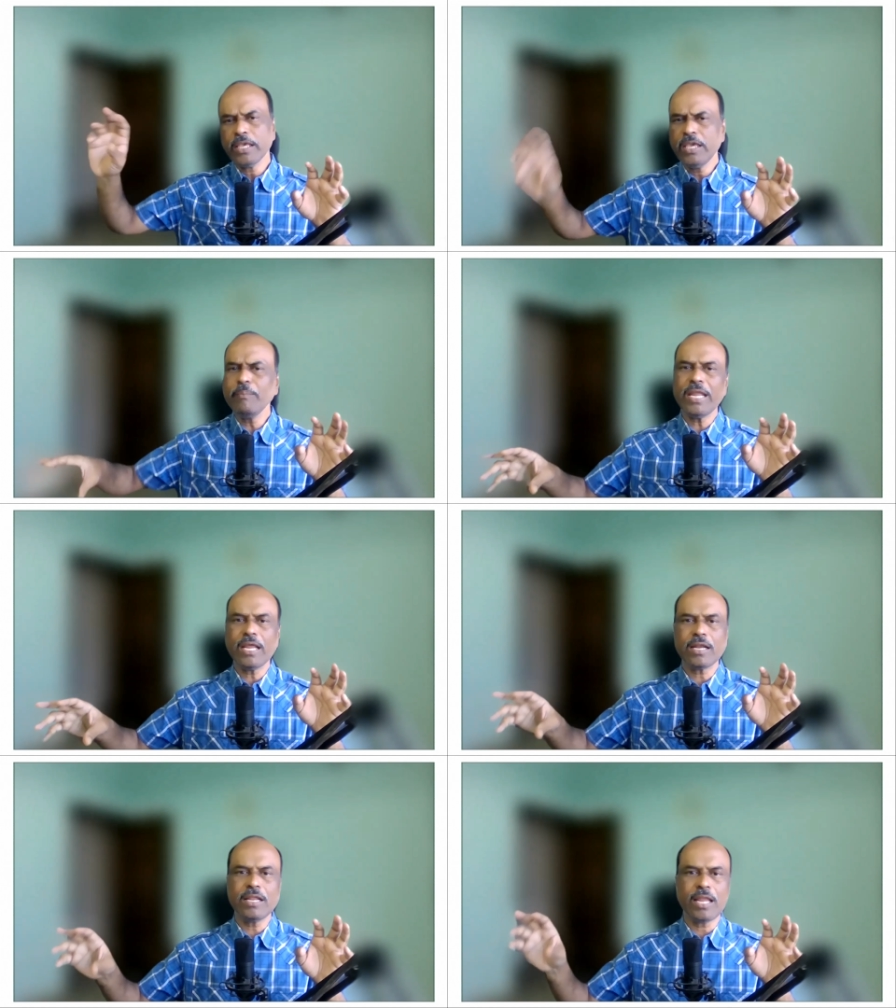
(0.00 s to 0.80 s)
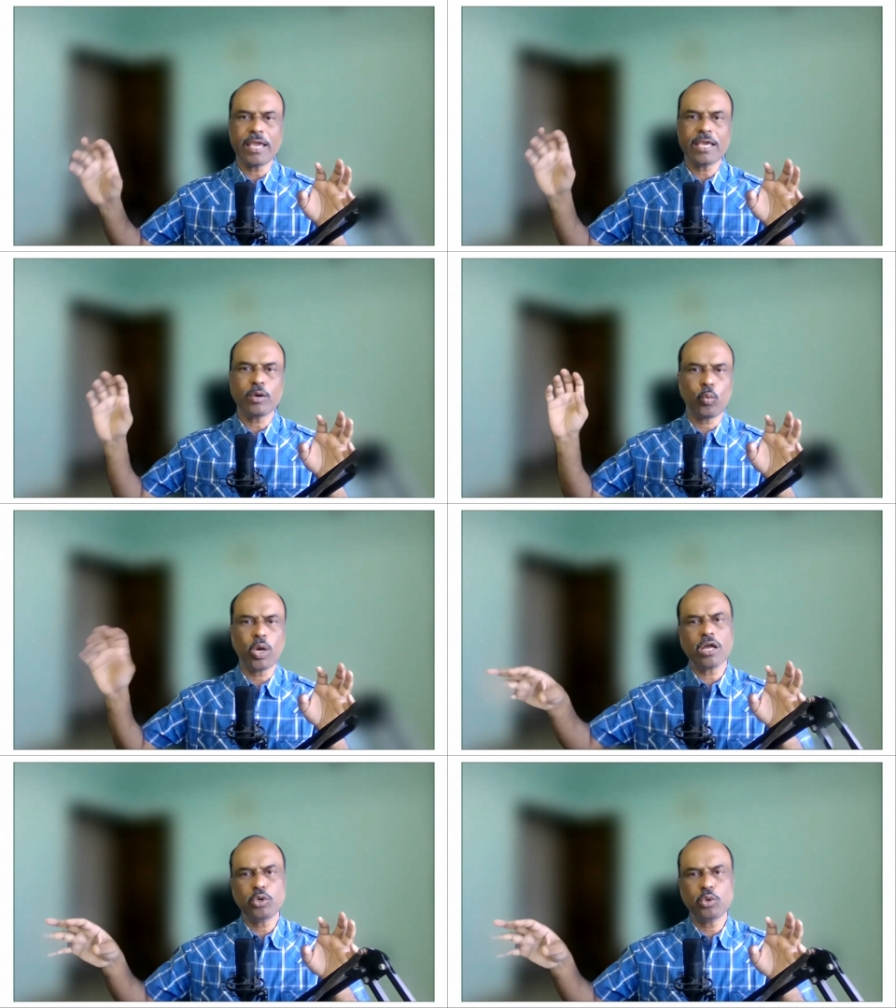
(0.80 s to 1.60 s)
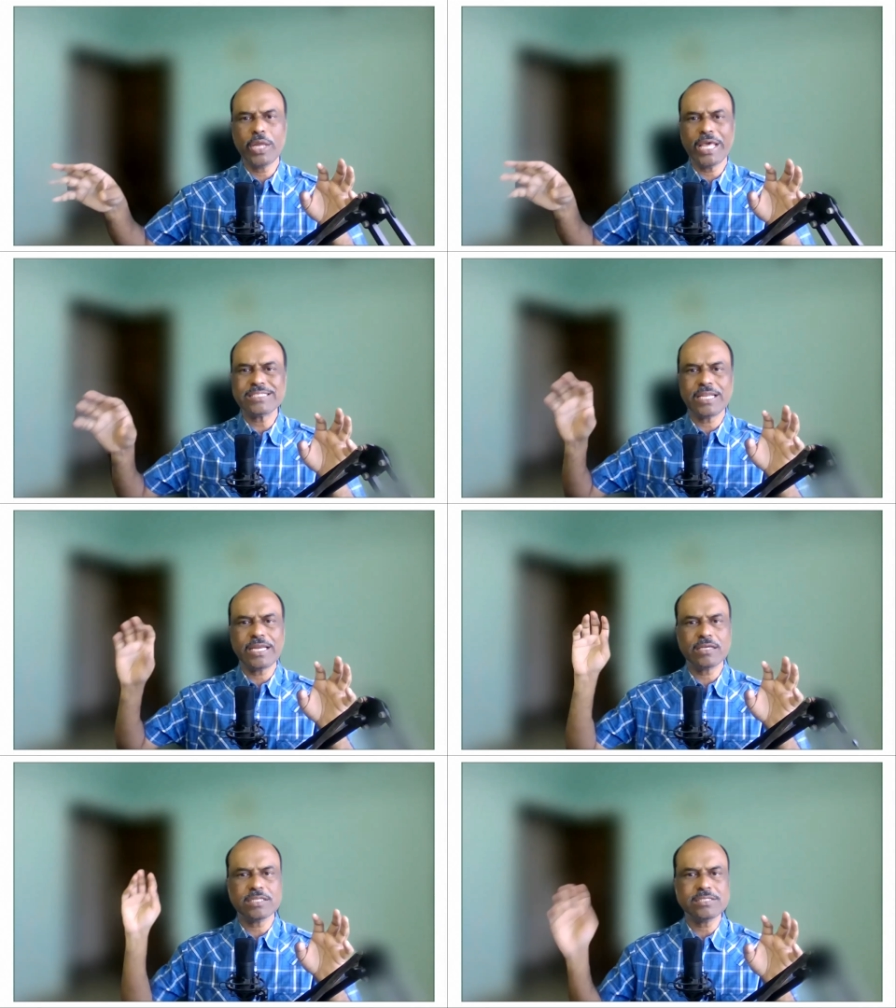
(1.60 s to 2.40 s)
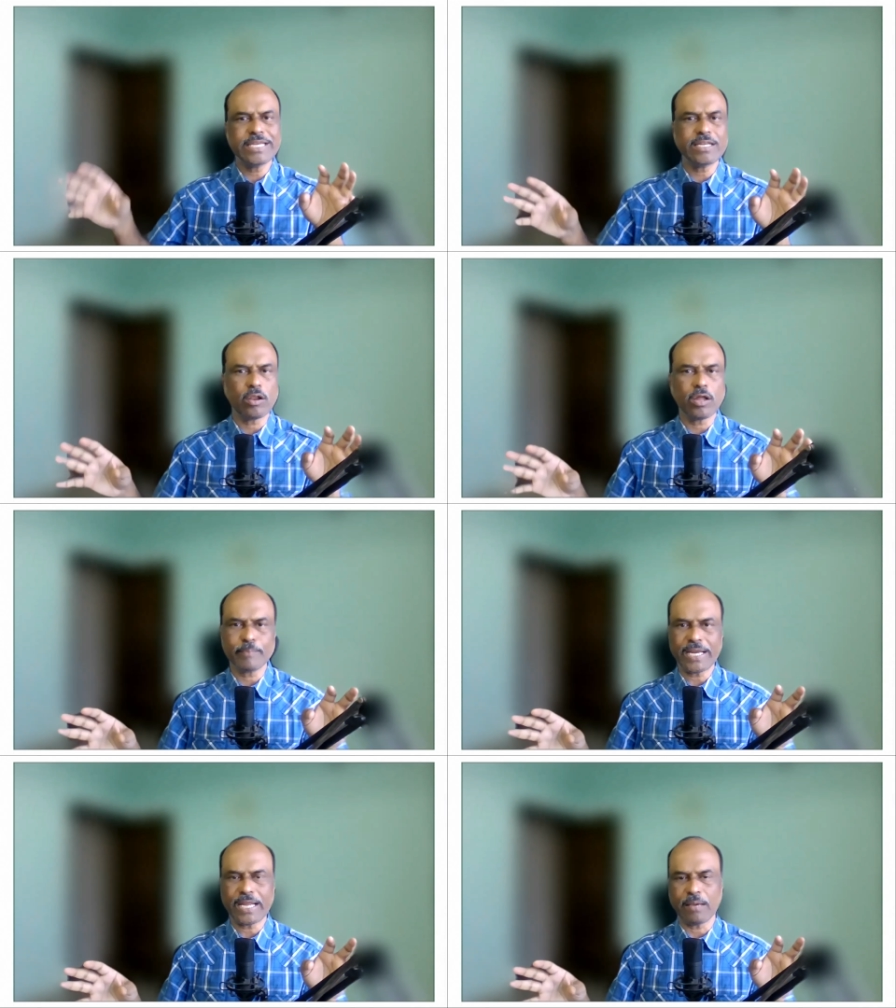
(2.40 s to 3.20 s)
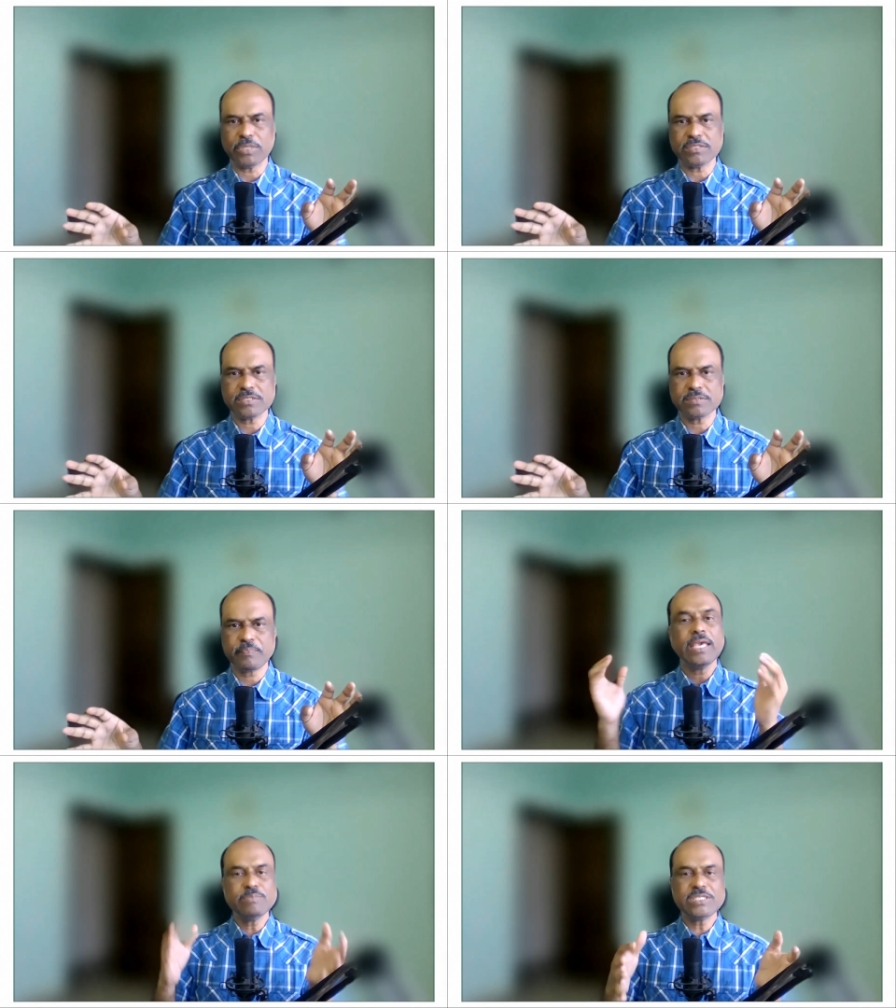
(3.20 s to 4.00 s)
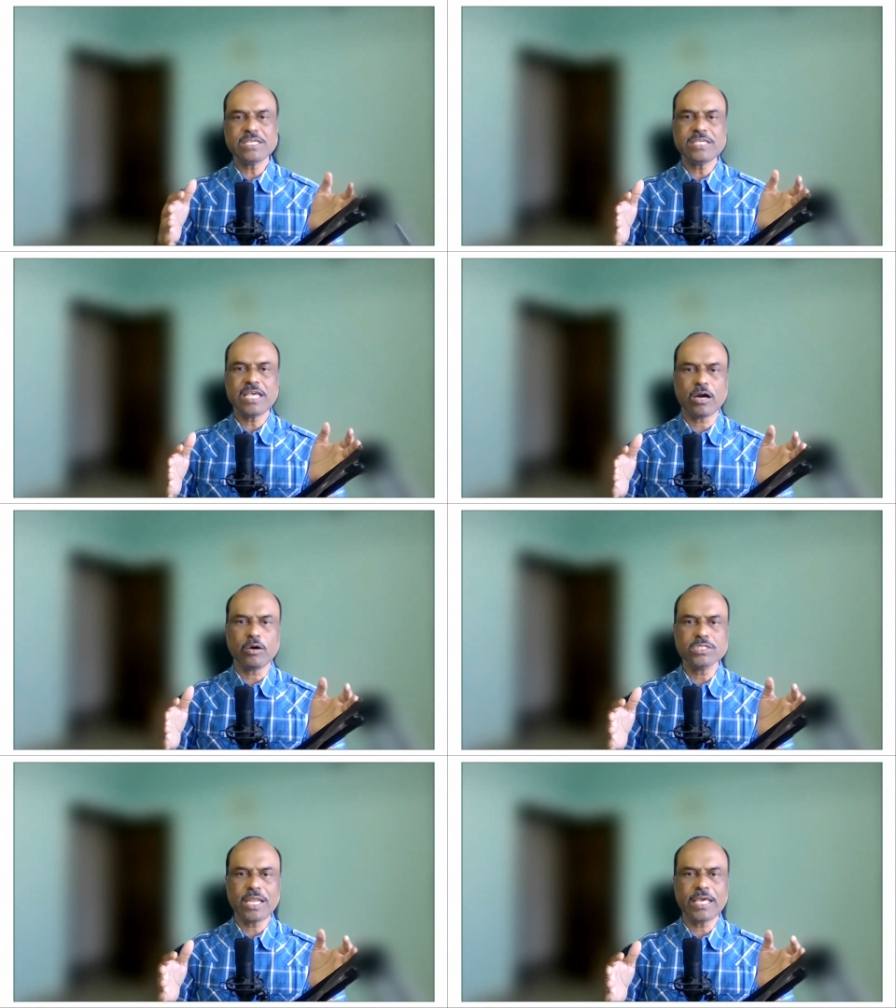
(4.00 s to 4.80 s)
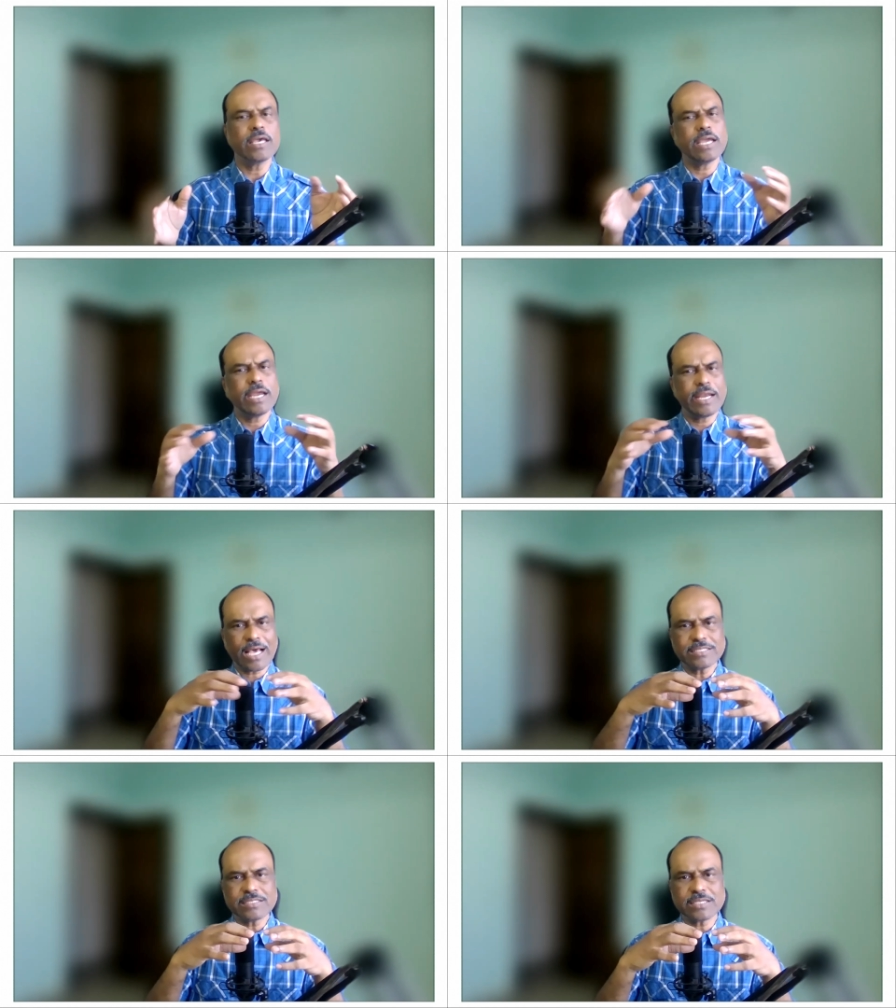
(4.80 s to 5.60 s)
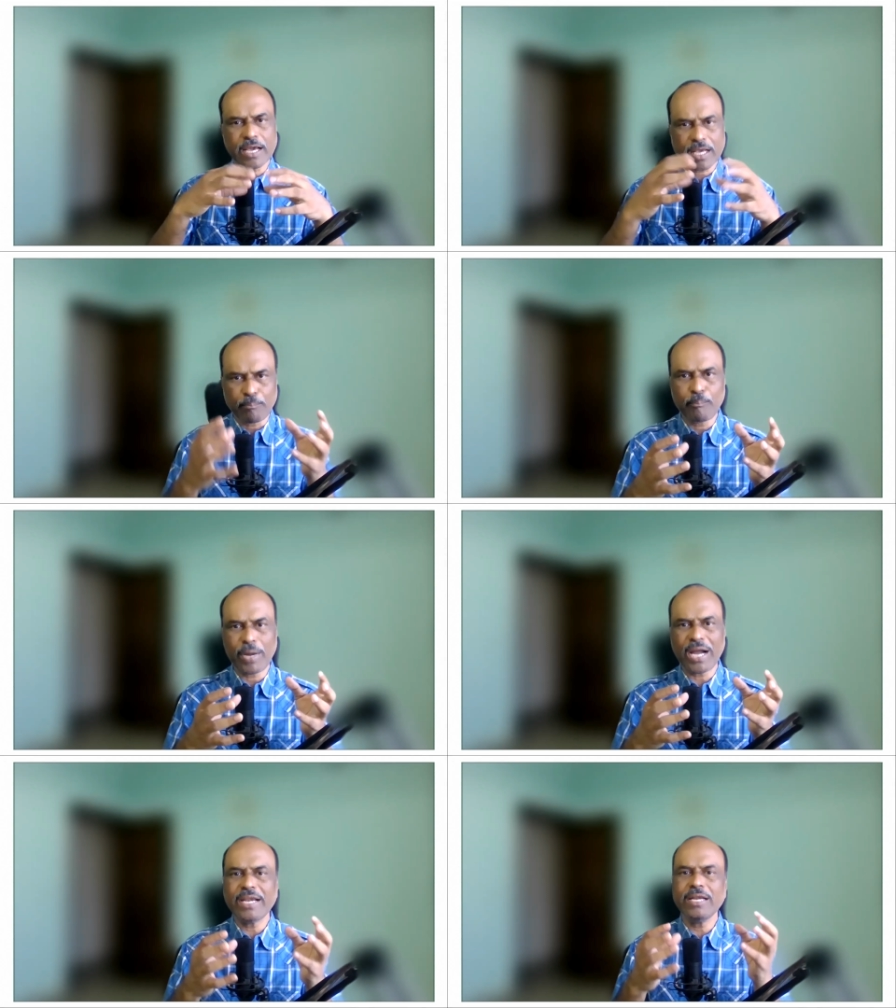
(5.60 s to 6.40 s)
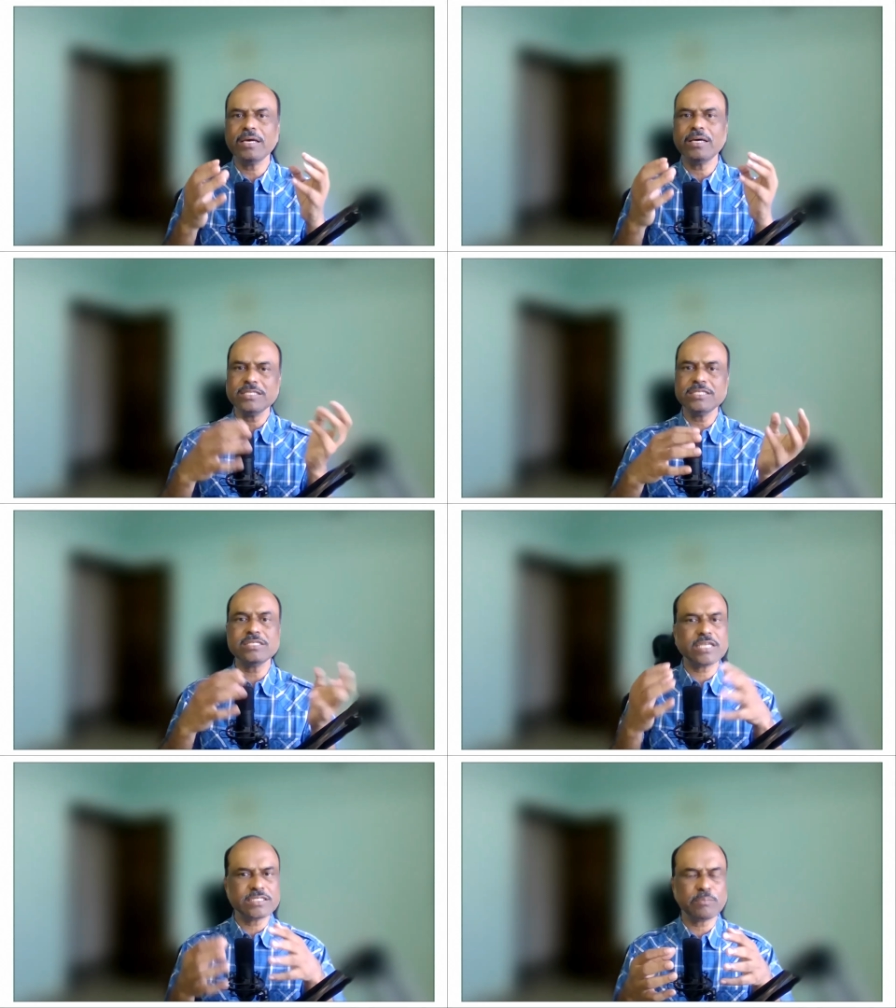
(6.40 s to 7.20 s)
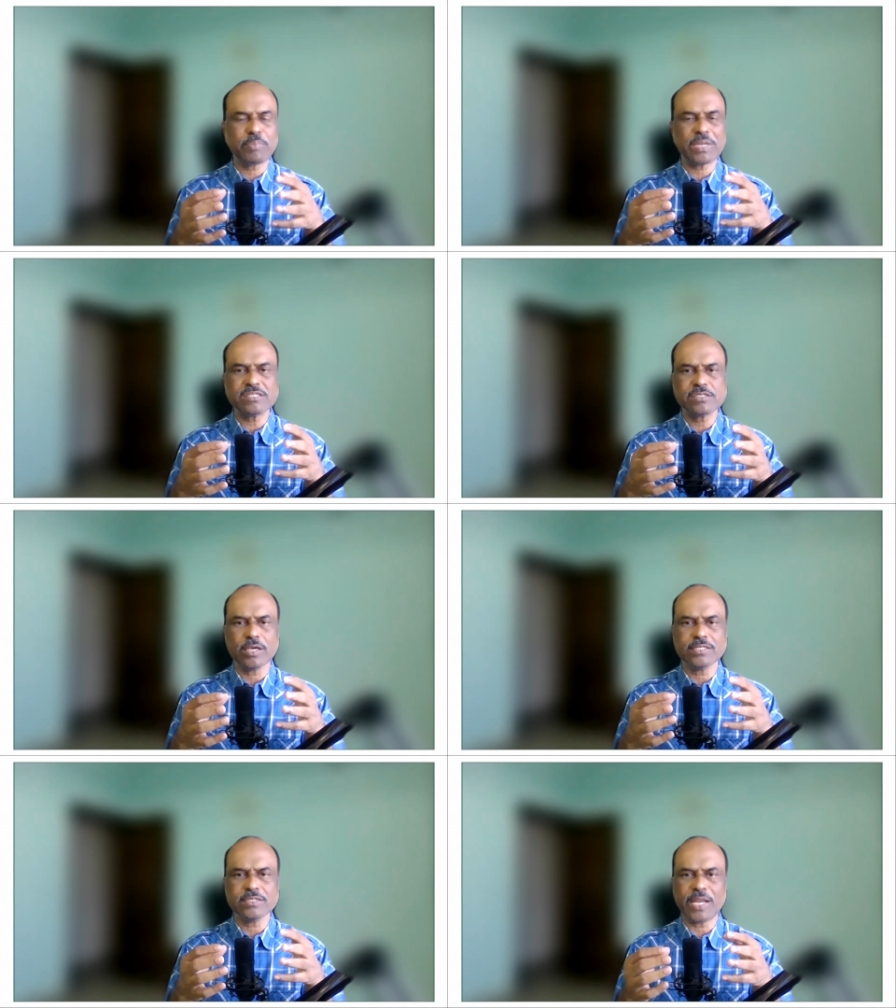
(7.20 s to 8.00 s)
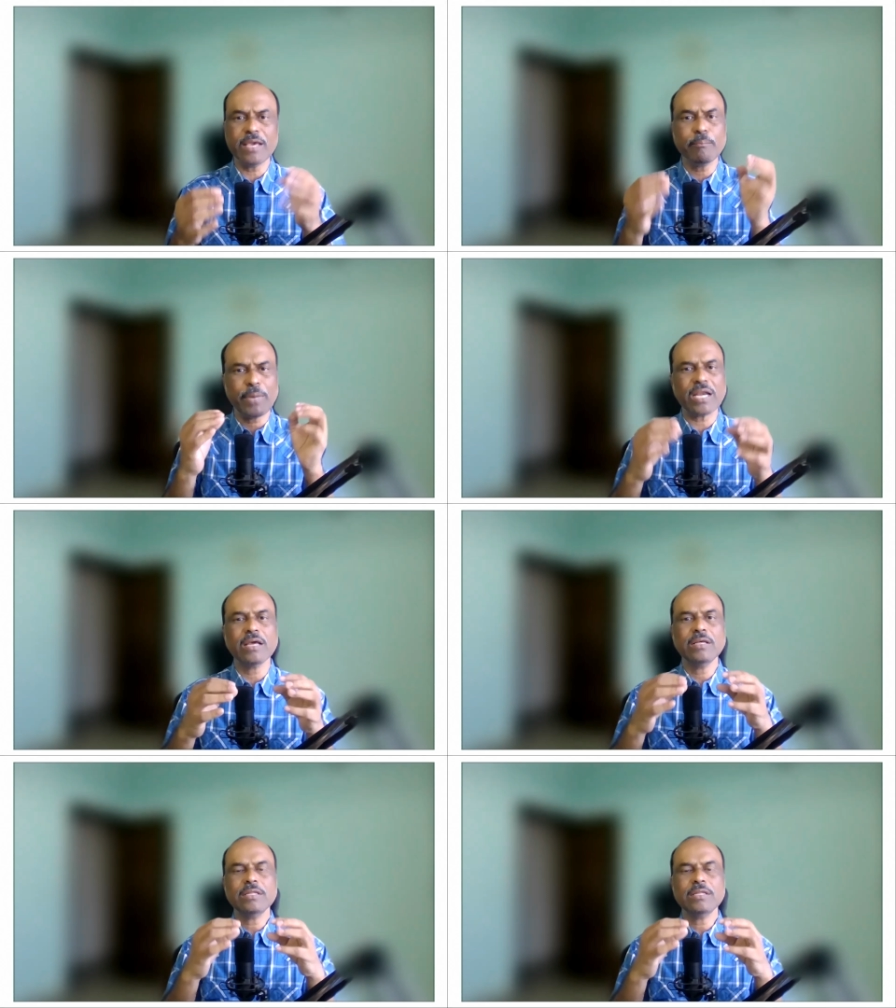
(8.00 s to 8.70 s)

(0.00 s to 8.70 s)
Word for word: immediately like one or two days later the seat allotment happens mcc counseling it has a combined registration plus choice filling but